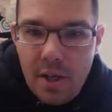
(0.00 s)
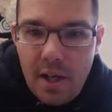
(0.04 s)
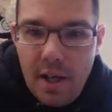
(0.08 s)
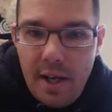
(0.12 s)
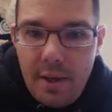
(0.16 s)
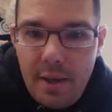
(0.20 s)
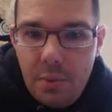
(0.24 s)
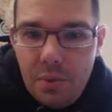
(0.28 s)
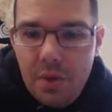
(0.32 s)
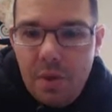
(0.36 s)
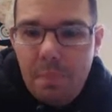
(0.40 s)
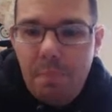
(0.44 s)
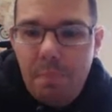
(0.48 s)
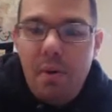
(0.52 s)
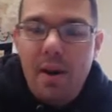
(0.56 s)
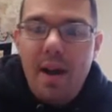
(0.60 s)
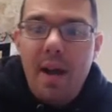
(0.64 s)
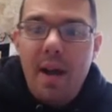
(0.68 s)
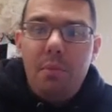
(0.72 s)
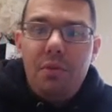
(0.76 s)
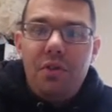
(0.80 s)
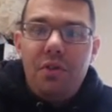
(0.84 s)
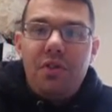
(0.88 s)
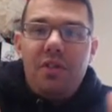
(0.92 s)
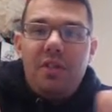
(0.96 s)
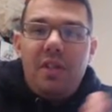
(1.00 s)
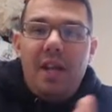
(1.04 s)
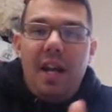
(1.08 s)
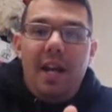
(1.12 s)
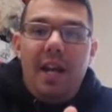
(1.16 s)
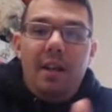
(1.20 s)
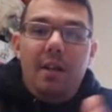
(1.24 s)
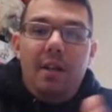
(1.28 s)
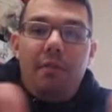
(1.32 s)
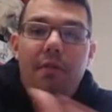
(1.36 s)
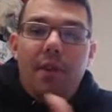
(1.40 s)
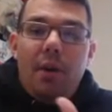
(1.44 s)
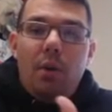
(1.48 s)
And there was a problem with
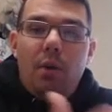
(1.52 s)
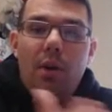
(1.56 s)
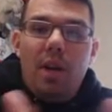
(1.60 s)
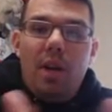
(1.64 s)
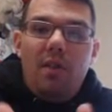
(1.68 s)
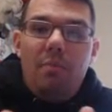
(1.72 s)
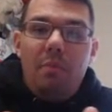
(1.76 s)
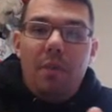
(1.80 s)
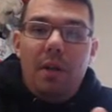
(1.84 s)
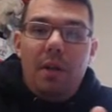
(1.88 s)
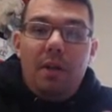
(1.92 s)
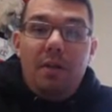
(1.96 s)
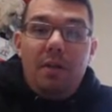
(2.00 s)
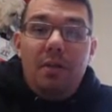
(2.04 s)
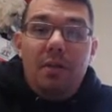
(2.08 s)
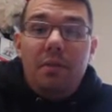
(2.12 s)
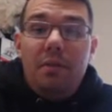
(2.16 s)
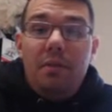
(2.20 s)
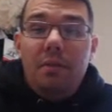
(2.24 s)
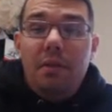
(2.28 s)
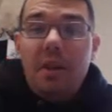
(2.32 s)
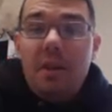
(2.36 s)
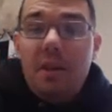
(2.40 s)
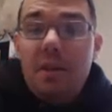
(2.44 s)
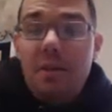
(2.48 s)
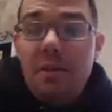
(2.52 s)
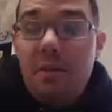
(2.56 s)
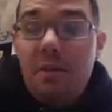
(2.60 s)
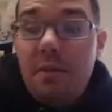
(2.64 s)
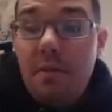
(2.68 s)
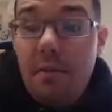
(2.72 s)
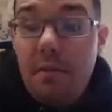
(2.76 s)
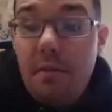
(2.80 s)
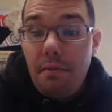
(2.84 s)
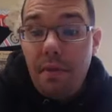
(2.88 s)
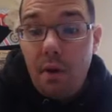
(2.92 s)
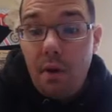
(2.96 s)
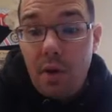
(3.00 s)
state and federal government. This
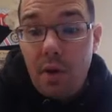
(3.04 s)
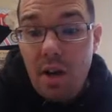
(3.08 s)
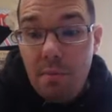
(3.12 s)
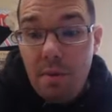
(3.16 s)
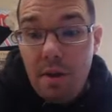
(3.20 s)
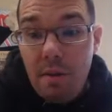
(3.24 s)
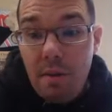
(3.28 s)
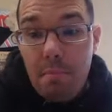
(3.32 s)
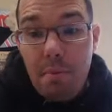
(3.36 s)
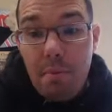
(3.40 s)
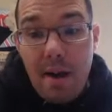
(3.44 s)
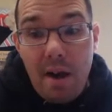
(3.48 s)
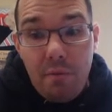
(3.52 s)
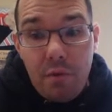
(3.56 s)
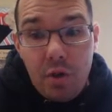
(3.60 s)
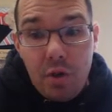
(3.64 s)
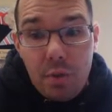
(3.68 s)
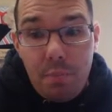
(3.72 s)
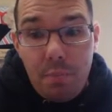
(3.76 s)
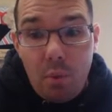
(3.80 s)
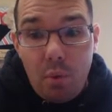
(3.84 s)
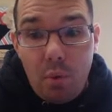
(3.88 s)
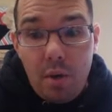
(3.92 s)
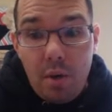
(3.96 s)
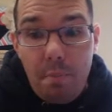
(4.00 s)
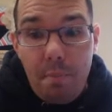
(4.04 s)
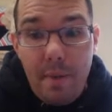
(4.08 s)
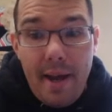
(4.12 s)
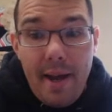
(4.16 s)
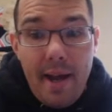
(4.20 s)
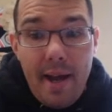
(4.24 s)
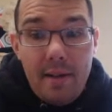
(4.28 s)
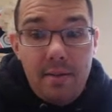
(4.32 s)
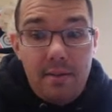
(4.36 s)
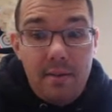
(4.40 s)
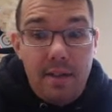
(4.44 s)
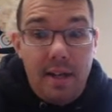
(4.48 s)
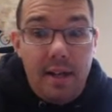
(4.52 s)
federal government, Brown versus Board,
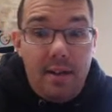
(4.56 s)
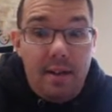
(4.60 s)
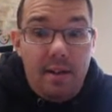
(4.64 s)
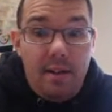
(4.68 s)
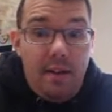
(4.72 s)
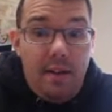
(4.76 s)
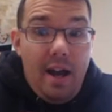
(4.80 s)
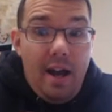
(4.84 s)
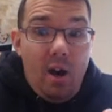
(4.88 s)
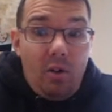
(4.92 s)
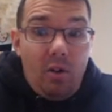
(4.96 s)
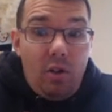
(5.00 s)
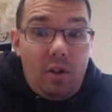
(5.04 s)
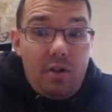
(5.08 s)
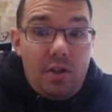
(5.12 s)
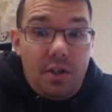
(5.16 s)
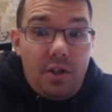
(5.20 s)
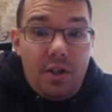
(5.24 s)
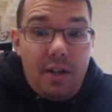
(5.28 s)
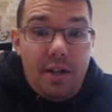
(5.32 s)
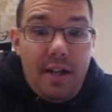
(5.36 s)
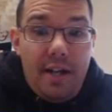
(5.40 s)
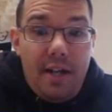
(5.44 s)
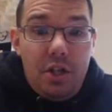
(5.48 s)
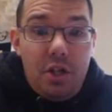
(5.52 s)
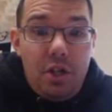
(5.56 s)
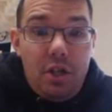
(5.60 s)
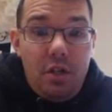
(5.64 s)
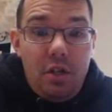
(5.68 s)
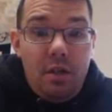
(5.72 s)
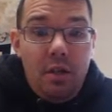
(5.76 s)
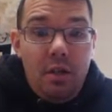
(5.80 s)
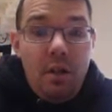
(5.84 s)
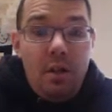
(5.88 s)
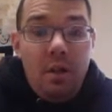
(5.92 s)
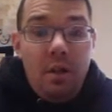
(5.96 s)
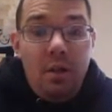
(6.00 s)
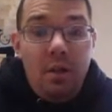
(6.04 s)
passed, they had to outlaw
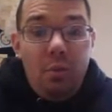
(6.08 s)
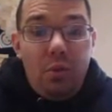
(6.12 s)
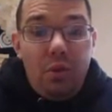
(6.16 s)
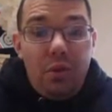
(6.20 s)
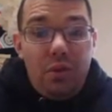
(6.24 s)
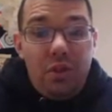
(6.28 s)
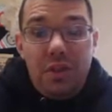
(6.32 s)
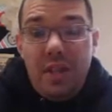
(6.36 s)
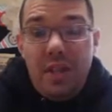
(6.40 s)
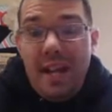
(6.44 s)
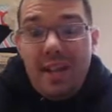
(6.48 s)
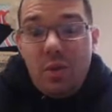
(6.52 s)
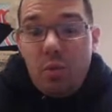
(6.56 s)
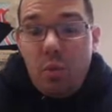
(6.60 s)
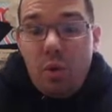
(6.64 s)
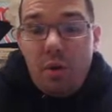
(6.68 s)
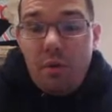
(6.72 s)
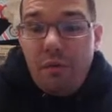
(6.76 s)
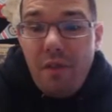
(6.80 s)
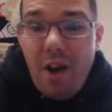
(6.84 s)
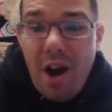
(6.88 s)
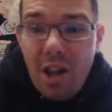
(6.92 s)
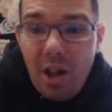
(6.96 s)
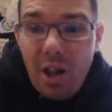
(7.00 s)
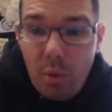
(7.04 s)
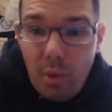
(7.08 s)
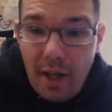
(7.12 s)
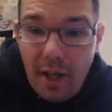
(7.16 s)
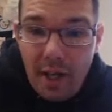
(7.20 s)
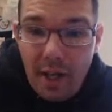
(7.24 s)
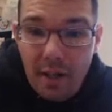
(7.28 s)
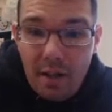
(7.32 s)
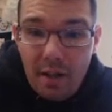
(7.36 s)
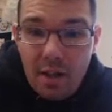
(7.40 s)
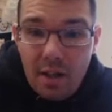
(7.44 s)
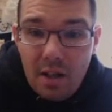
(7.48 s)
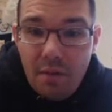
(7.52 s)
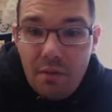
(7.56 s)
segregation. Well, the states weren't following
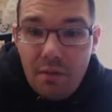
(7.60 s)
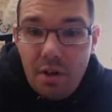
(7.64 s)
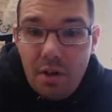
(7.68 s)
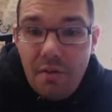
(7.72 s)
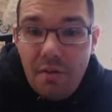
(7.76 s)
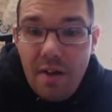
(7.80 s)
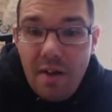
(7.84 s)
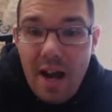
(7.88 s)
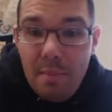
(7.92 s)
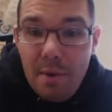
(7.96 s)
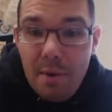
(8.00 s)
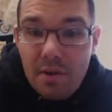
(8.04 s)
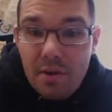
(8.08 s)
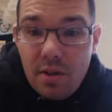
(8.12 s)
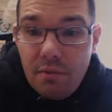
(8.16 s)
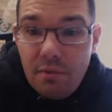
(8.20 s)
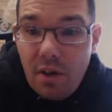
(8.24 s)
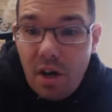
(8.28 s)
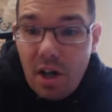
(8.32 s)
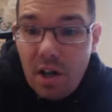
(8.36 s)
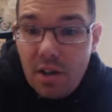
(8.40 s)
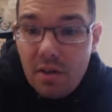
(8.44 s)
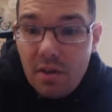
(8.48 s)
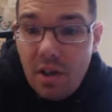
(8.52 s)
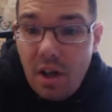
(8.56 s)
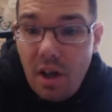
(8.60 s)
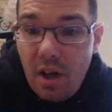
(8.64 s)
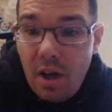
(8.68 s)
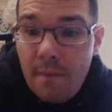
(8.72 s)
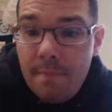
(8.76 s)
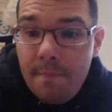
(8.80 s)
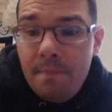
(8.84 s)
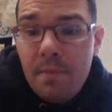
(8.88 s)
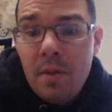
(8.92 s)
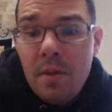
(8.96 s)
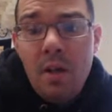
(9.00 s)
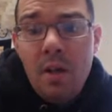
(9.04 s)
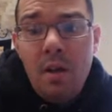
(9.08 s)
it. Governor Faubus of
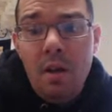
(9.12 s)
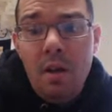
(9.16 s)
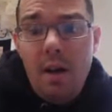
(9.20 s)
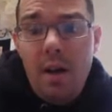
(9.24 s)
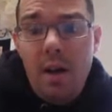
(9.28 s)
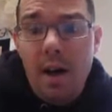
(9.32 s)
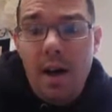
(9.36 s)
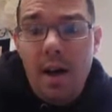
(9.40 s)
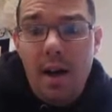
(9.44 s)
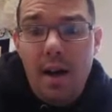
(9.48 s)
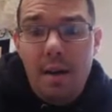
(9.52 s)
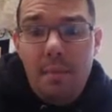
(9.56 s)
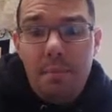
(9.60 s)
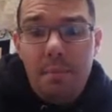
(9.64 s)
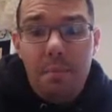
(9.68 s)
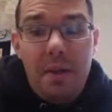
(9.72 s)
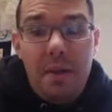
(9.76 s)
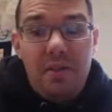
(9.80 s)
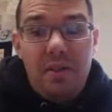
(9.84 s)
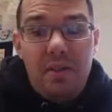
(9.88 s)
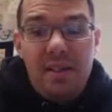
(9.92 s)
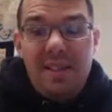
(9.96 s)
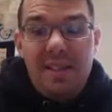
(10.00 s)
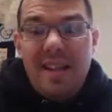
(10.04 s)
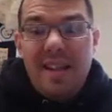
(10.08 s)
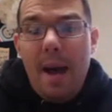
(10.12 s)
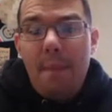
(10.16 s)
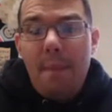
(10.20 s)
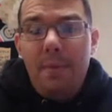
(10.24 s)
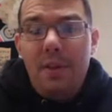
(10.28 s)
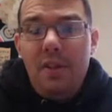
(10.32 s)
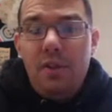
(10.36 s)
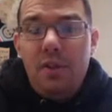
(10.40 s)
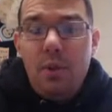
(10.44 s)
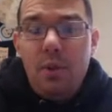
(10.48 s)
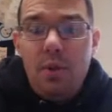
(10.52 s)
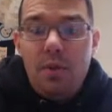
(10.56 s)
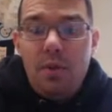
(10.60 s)
Arkansas basically stopped
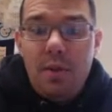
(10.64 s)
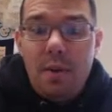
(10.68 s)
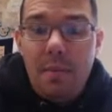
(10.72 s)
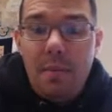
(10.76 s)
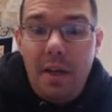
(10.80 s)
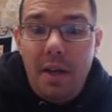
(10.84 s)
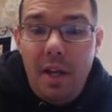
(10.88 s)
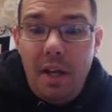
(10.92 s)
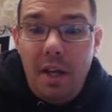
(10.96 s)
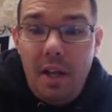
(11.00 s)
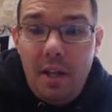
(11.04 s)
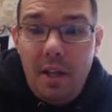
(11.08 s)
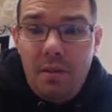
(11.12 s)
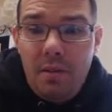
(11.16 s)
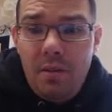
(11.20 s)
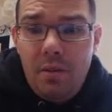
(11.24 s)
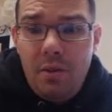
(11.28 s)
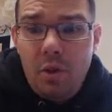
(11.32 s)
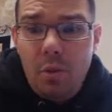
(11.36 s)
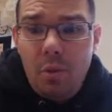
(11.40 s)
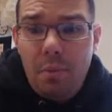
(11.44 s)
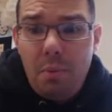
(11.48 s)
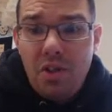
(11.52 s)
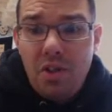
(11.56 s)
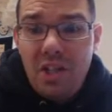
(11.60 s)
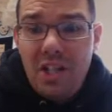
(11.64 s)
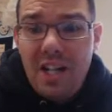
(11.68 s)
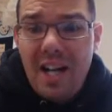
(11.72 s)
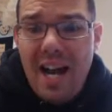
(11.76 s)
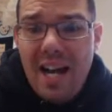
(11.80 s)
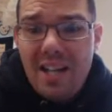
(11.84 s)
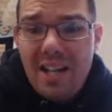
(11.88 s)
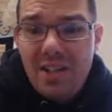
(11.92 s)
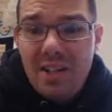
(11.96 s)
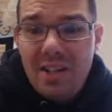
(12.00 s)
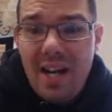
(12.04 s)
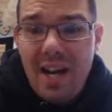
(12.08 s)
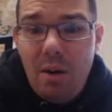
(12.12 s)
these students from coming in. So President
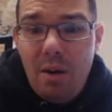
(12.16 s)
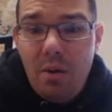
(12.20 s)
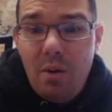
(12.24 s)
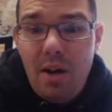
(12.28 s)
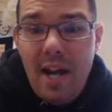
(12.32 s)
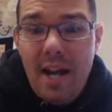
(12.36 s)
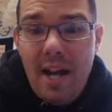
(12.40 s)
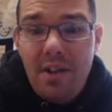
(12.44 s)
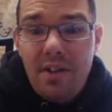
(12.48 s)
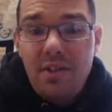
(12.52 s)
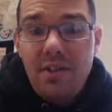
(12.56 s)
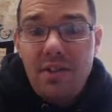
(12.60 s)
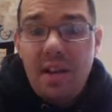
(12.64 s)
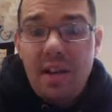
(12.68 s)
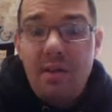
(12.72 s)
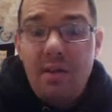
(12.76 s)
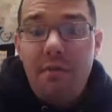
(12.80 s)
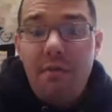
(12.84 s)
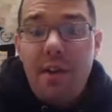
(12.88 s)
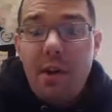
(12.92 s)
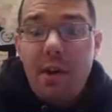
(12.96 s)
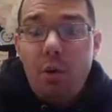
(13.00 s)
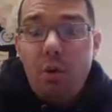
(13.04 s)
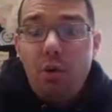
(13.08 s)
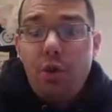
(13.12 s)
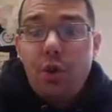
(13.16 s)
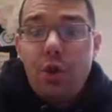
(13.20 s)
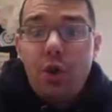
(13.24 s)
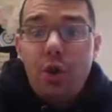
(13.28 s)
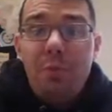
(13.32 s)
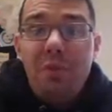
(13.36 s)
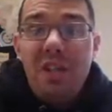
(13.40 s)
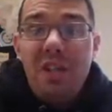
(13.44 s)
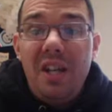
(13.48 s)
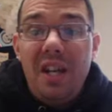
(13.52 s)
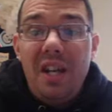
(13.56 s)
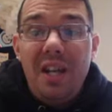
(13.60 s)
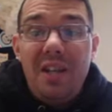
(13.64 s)
Eisenhower had to send federal
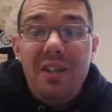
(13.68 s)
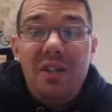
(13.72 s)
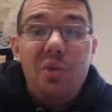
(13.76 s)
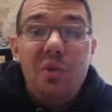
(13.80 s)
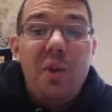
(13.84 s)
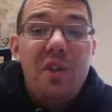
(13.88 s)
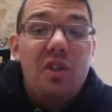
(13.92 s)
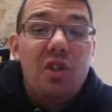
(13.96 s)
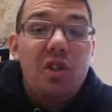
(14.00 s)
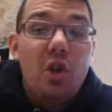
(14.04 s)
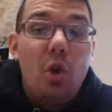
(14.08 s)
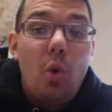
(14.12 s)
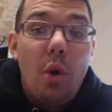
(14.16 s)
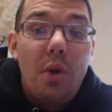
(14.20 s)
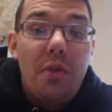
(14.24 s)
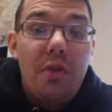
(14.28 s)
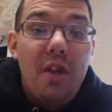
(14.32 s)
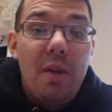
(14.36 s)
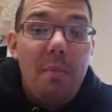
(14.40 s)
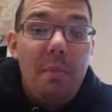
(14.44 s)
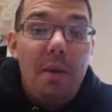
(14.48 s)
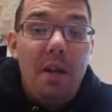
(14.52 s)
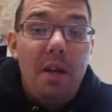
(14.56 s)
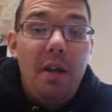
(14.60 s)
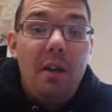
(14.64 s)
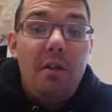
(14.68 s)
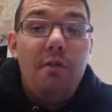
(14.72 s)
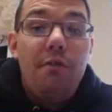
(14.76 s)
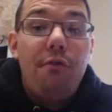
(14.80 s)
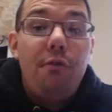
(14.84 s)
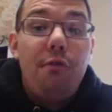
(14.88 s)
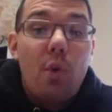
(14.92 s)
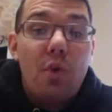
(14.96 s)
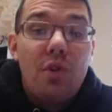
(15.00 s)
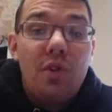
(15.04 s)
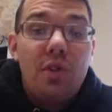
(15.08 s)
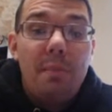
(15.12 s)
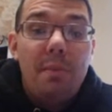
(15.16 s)
troops in to escort them in and
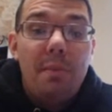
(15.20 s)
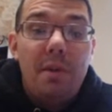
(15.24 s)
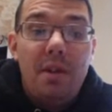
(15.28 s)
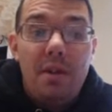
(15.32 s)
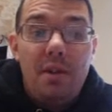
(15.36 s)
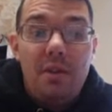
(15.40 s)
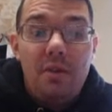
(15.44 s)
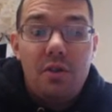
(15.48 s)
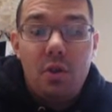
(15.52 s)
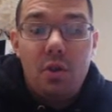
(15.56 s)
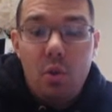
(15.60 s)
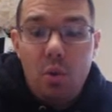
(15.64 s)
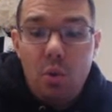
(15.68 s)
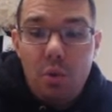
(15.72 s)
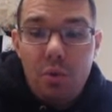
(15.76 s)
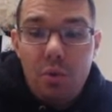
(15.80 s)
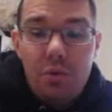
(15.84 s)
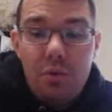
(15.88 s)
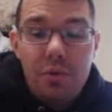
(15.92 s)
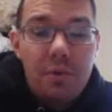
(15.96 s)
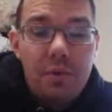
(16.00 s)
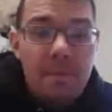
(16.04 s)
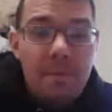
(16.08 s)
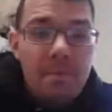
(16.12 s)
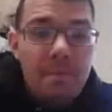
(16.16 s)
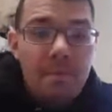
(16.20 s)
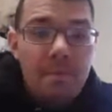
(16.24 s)
force them into these schools.